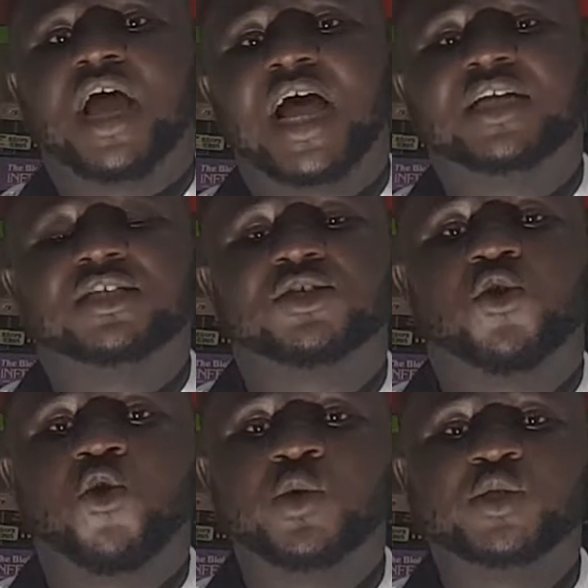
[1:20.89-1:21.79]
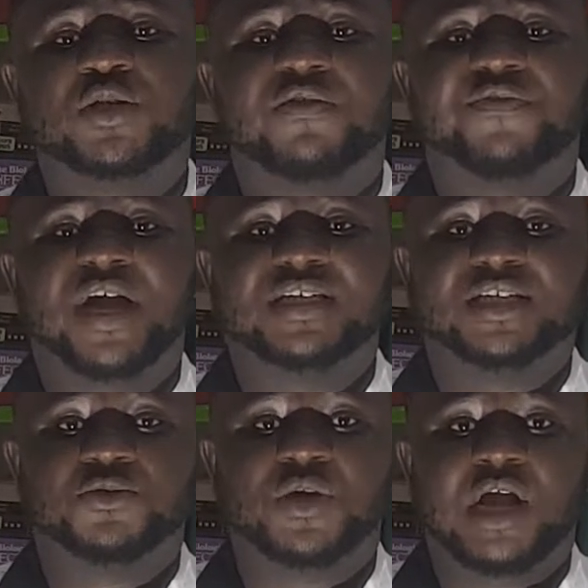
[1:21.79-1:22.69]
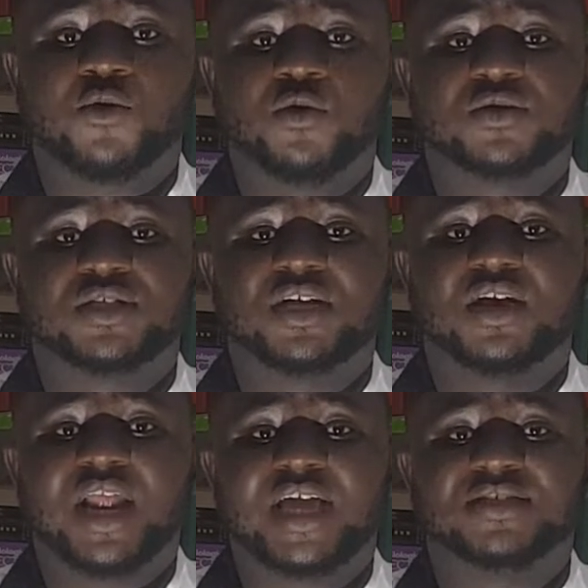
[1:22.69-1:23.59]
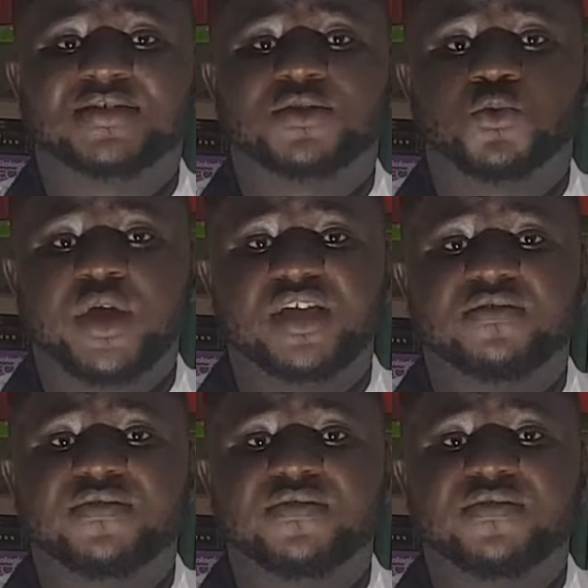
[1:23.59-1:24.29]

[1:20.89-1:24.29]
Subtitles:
And owing to the fact that we can consider light as a wave,